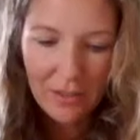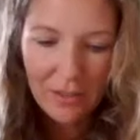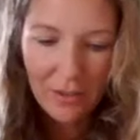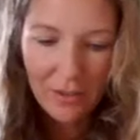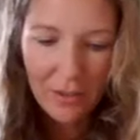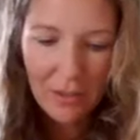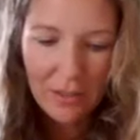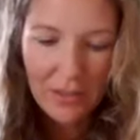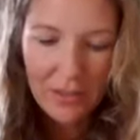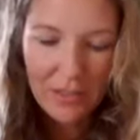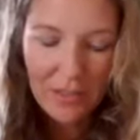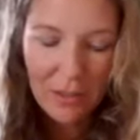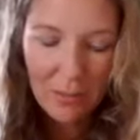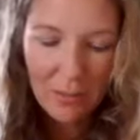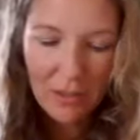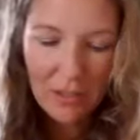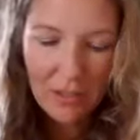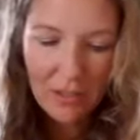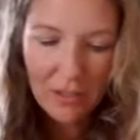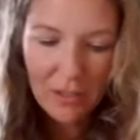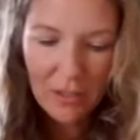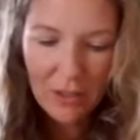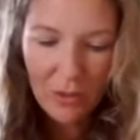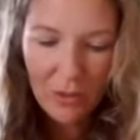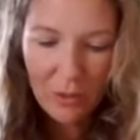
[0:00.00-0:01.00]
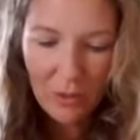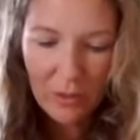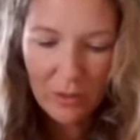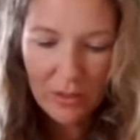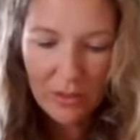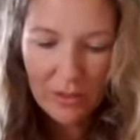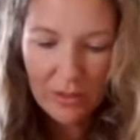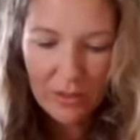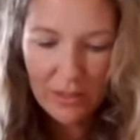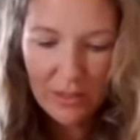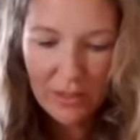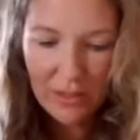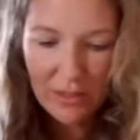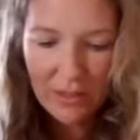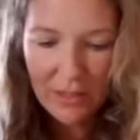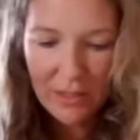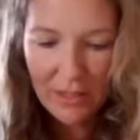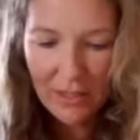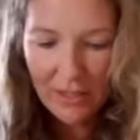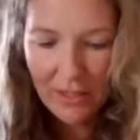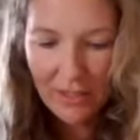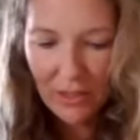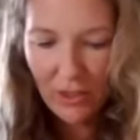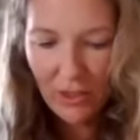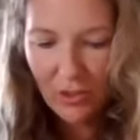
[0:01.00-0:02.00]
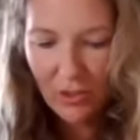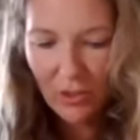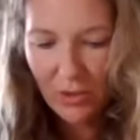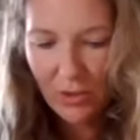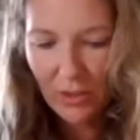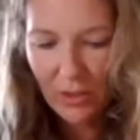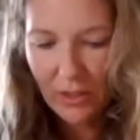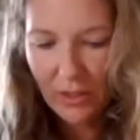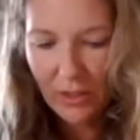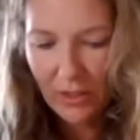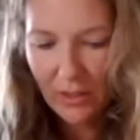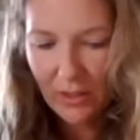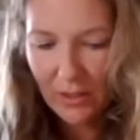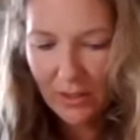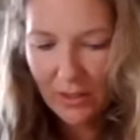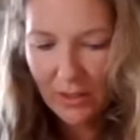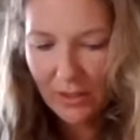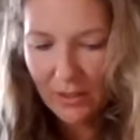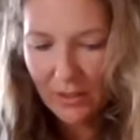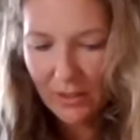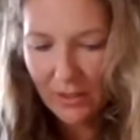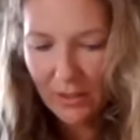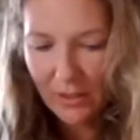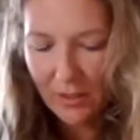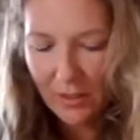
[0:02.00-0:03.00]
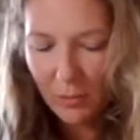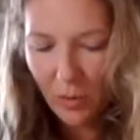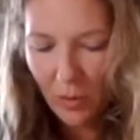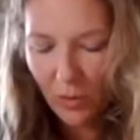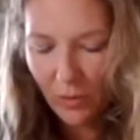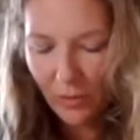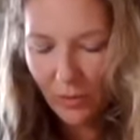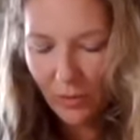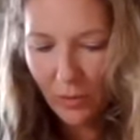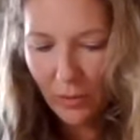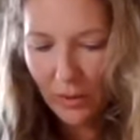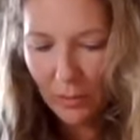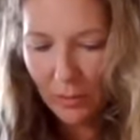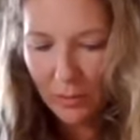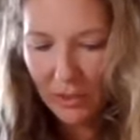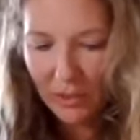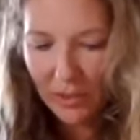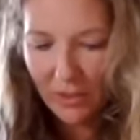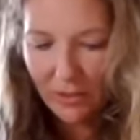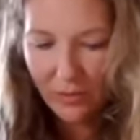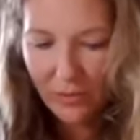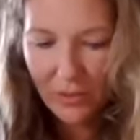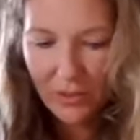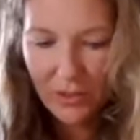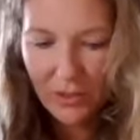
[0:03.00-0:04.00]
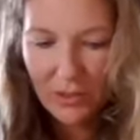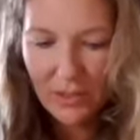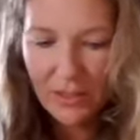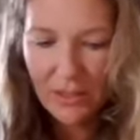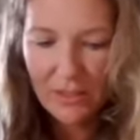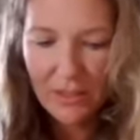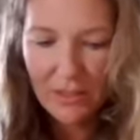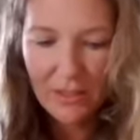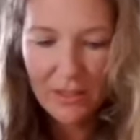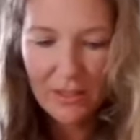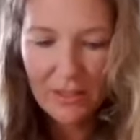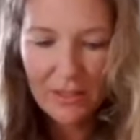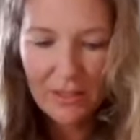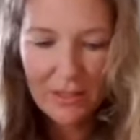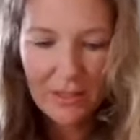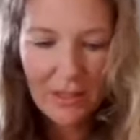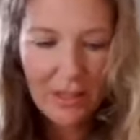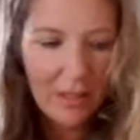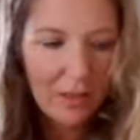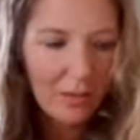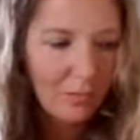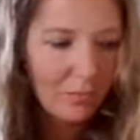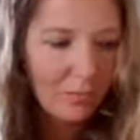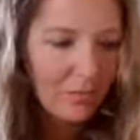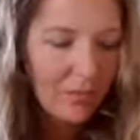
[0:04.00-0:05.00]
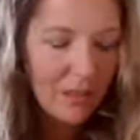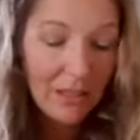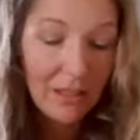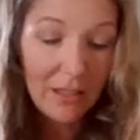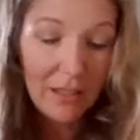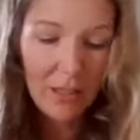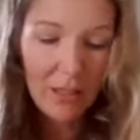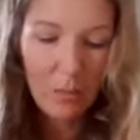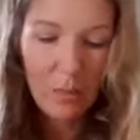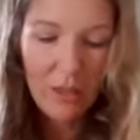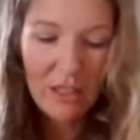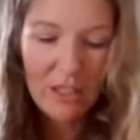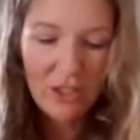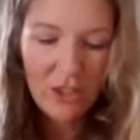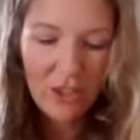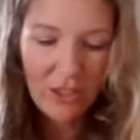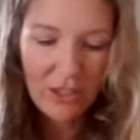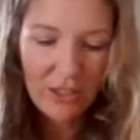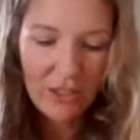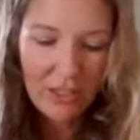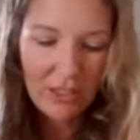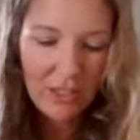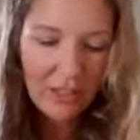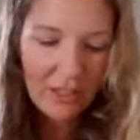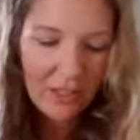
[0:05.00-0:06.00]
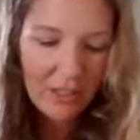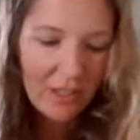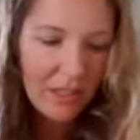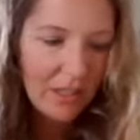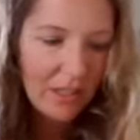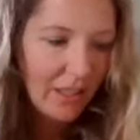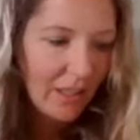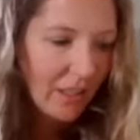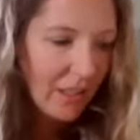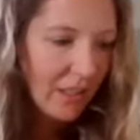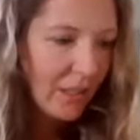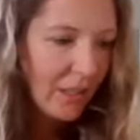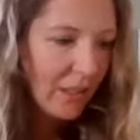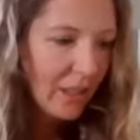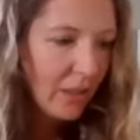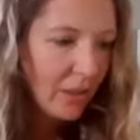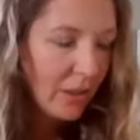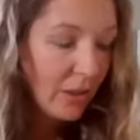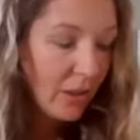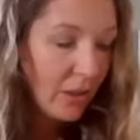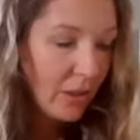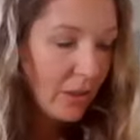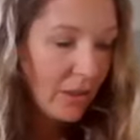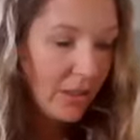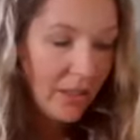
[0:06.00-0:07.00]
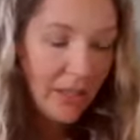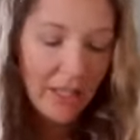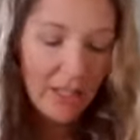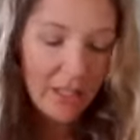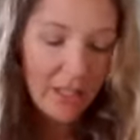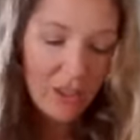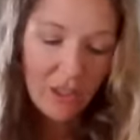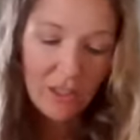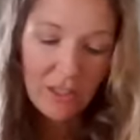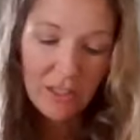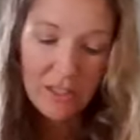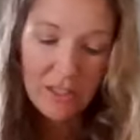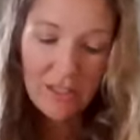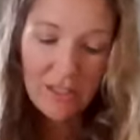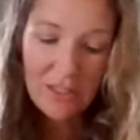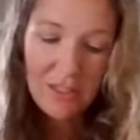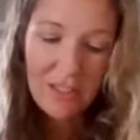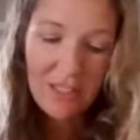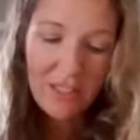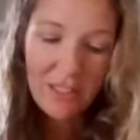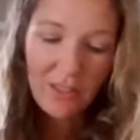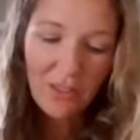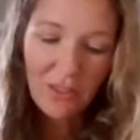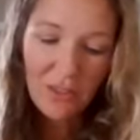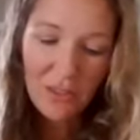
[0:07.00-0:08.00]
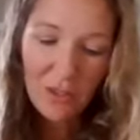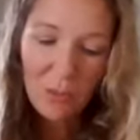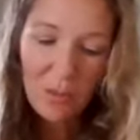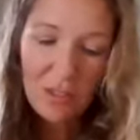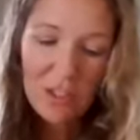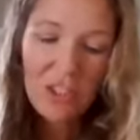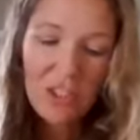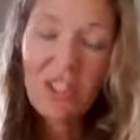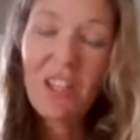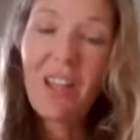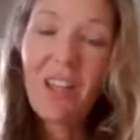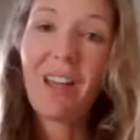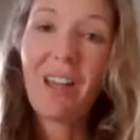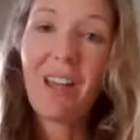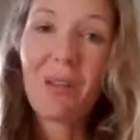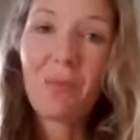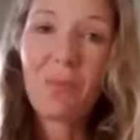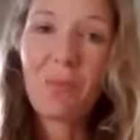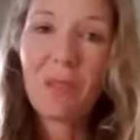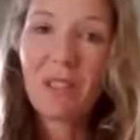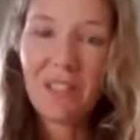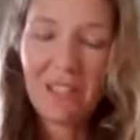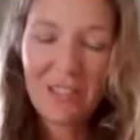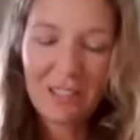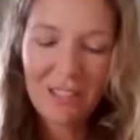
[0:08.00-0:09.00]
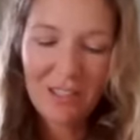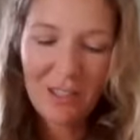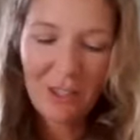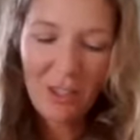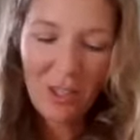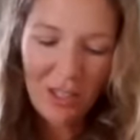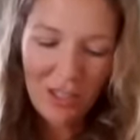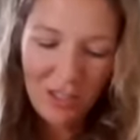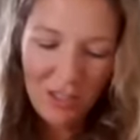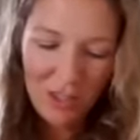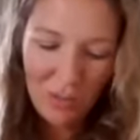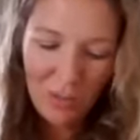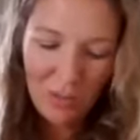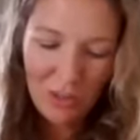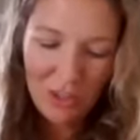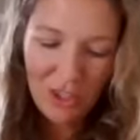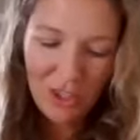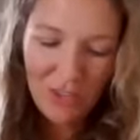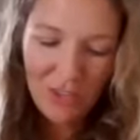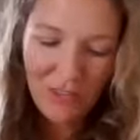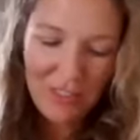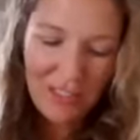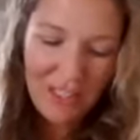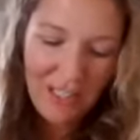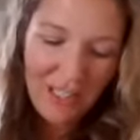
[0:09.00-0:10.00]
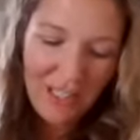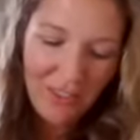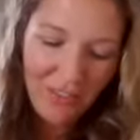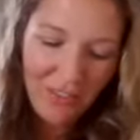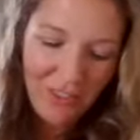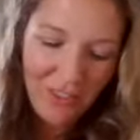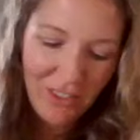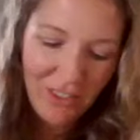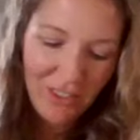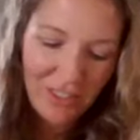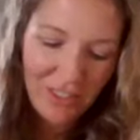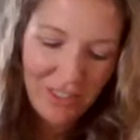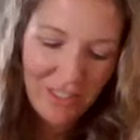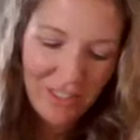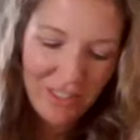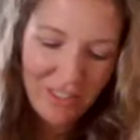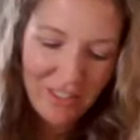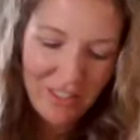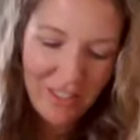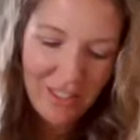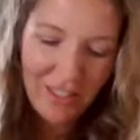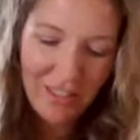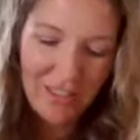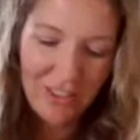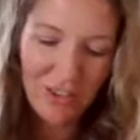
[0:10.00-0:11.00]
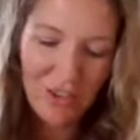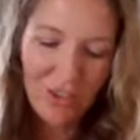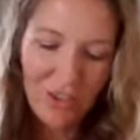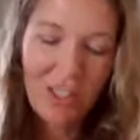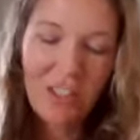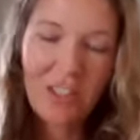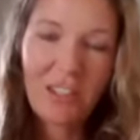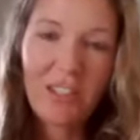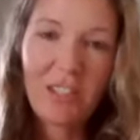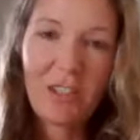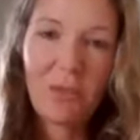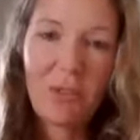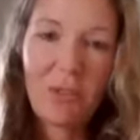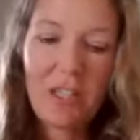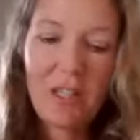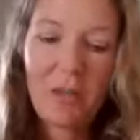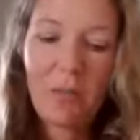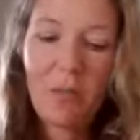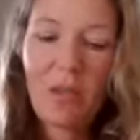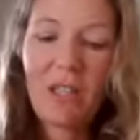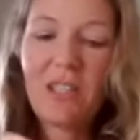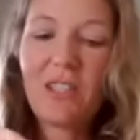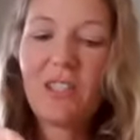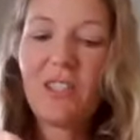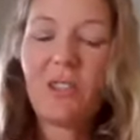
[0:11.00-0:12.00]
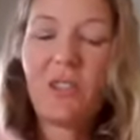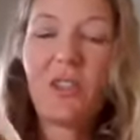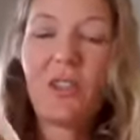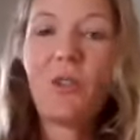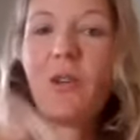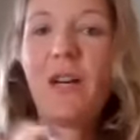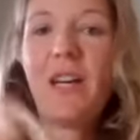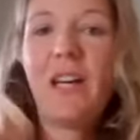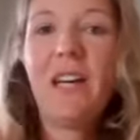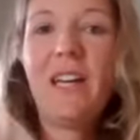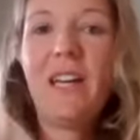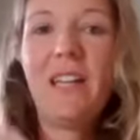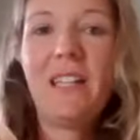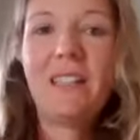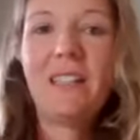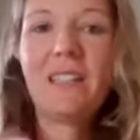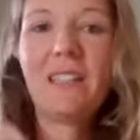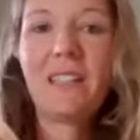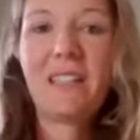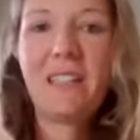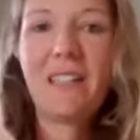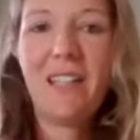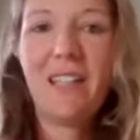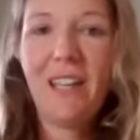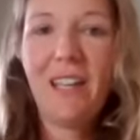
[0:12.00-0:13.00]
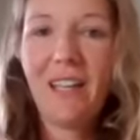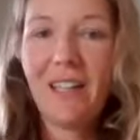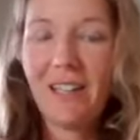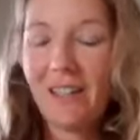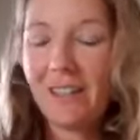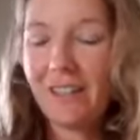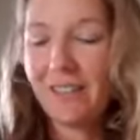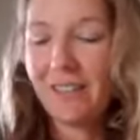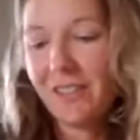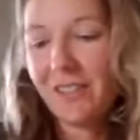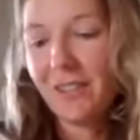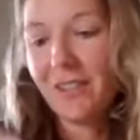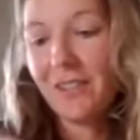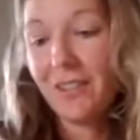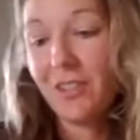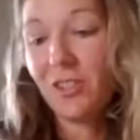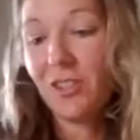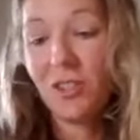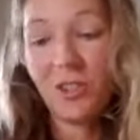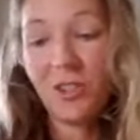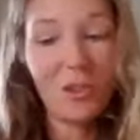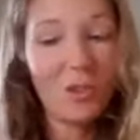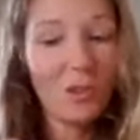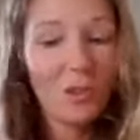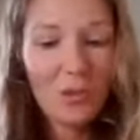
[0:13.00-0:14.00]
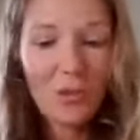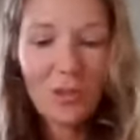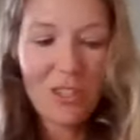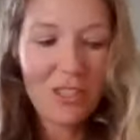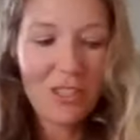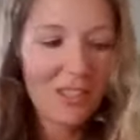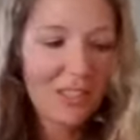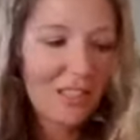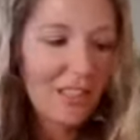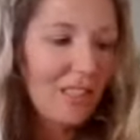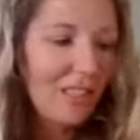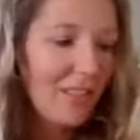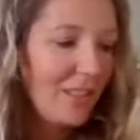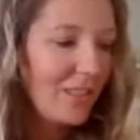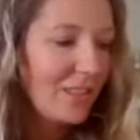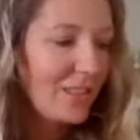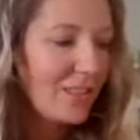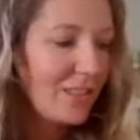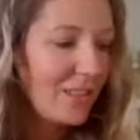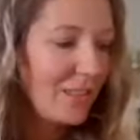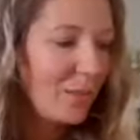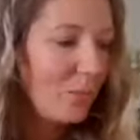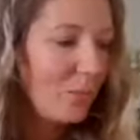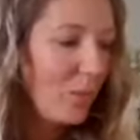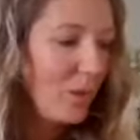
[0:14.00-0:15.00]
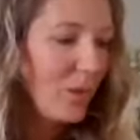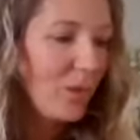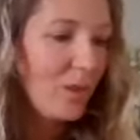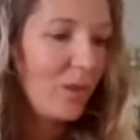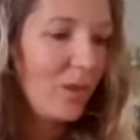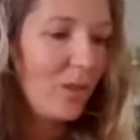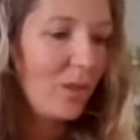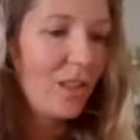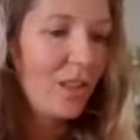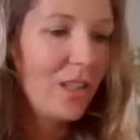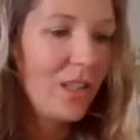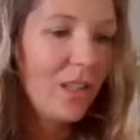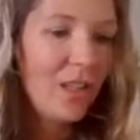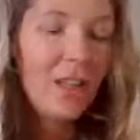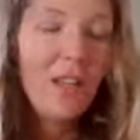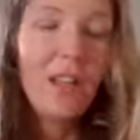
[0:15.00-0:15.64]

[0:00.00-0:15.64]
learning something new. Testing your soil, it can seem overwhelming at first and it can seem a little bit daunting. Actually, it doesn't take very much time. It's not too much of an effort. I strongly recommend you go ahead and do just the simple